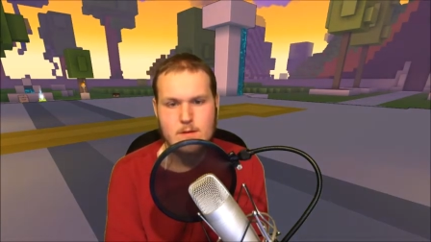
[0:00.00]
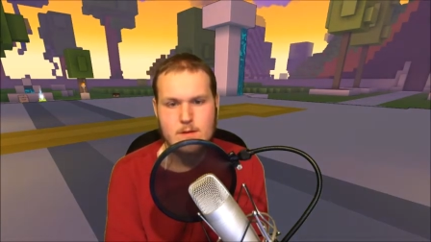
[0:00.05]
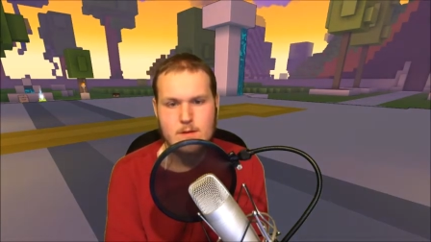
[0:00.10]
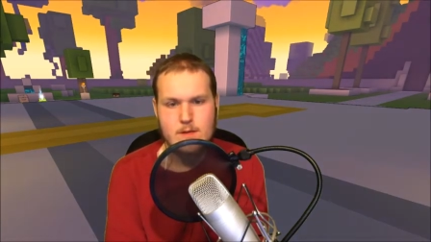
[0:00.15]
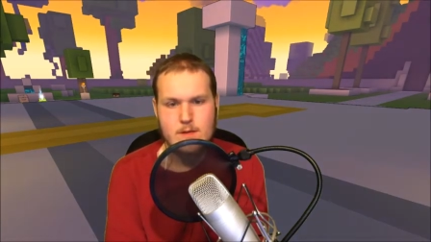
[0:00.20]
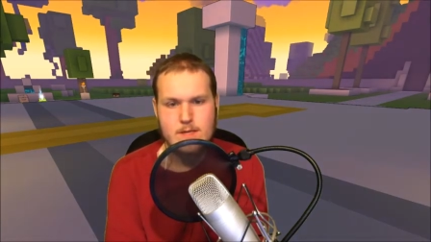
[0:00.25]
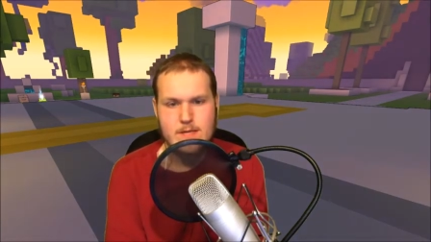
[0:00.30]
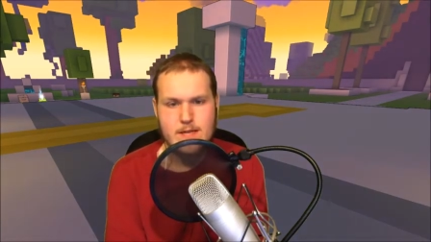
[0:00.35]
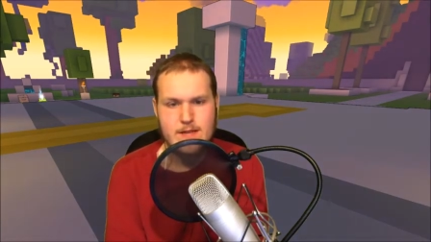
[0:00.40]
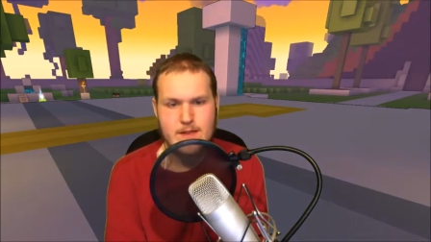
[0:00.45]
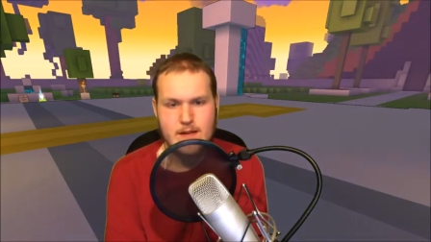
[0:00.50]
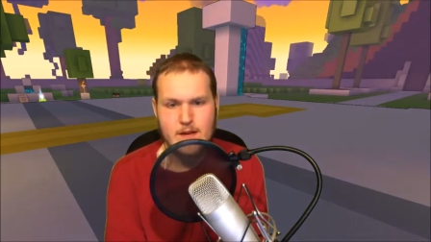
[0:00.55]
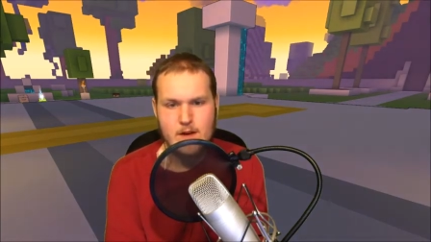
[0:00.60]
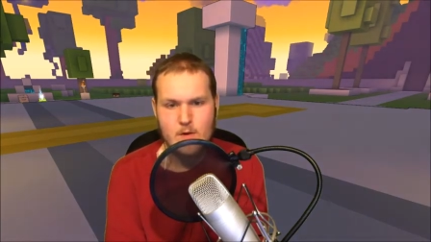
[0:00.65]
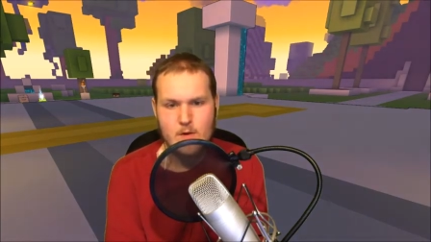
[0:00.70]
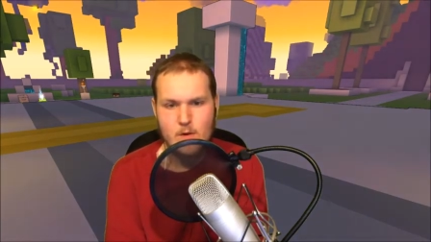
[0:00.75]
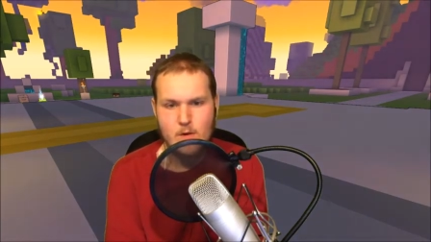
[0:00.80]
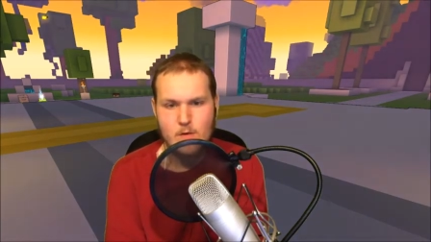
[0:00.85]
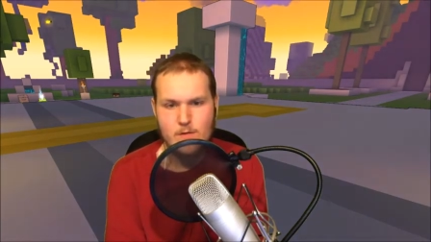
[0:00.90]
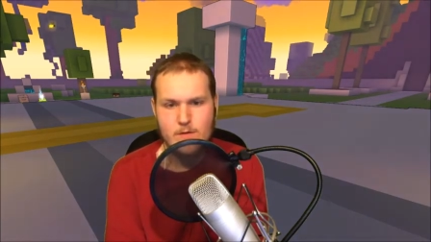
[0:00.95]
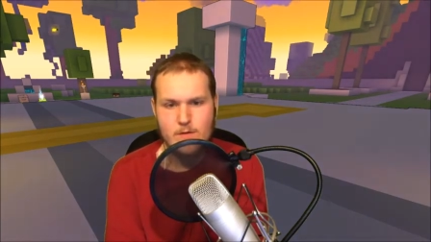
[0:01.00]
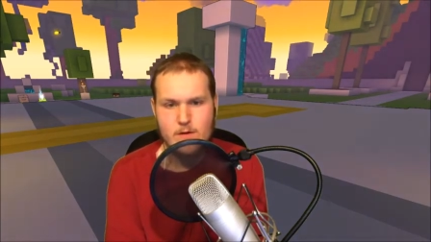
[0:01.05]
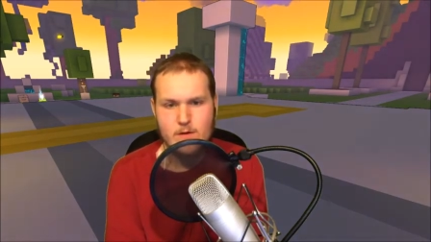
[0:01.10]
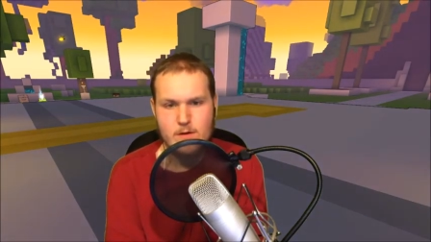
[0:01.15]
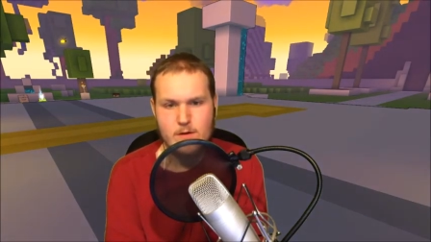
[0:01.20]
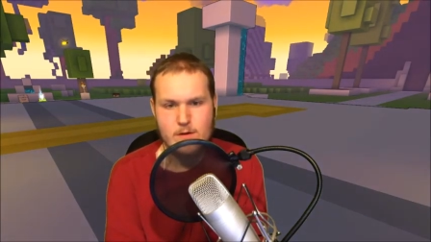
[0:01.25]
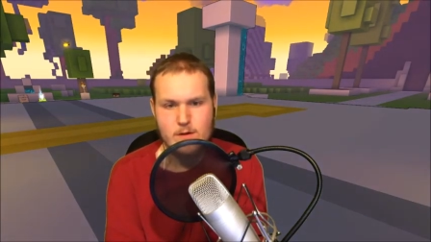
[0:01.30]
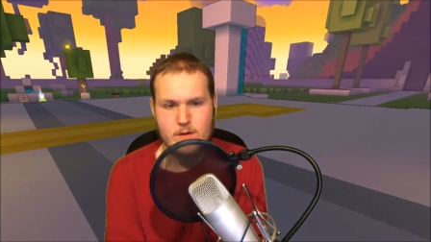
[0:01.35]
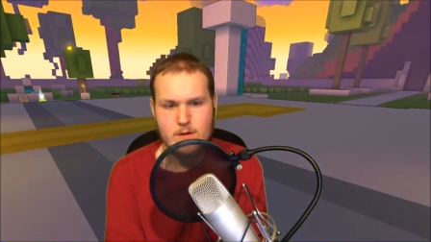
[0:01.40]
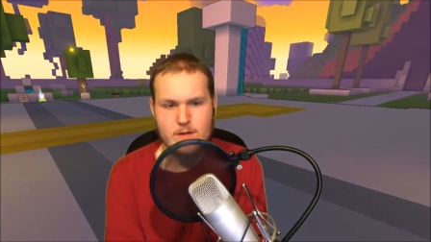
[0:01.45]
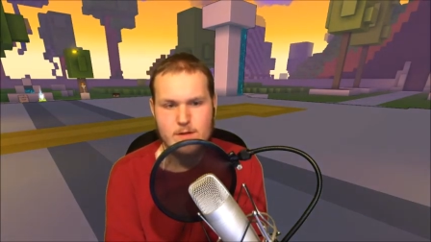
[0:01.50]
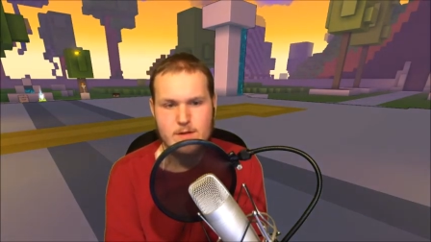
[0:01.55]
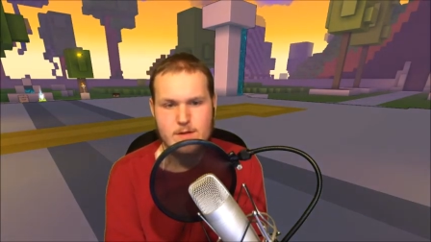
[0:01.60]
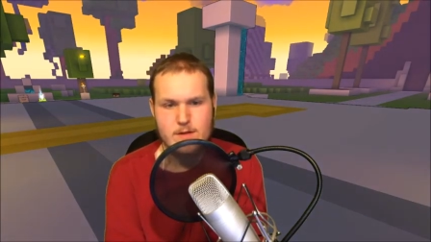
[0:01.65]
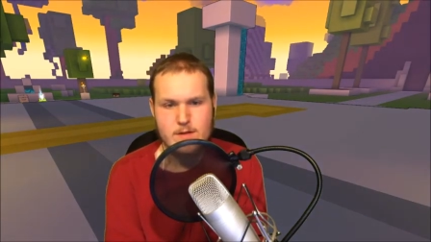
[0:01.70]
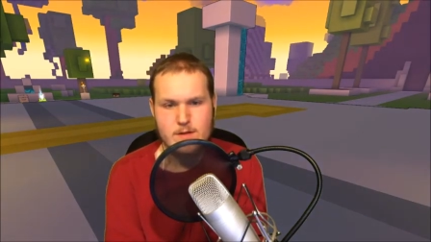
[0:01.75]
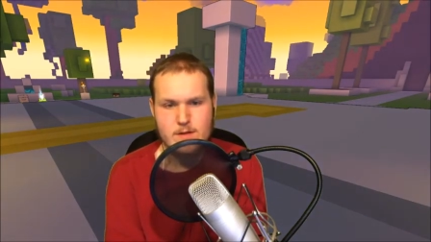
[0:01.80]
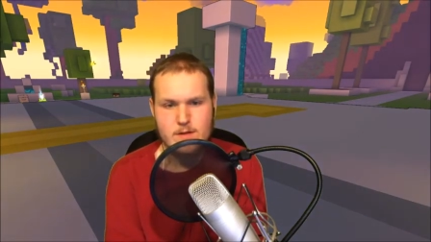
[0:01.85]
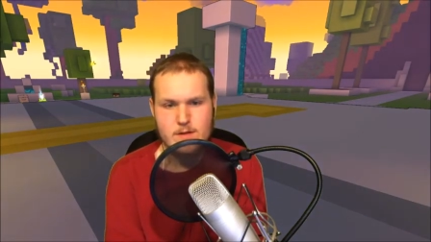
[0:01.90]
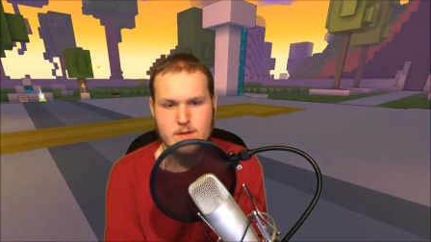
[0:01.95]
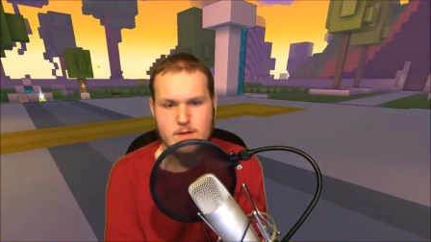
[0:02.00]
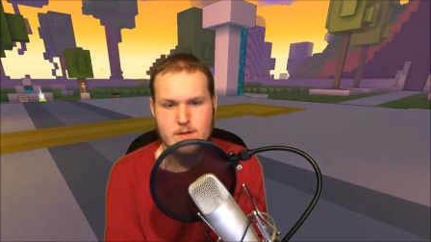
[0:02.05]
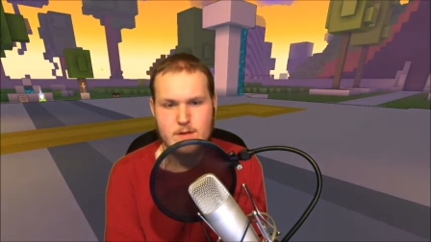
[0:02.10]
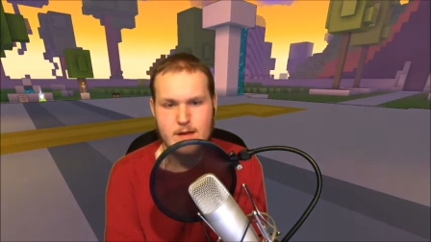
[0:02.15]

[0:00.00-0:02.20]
Did they go over the, the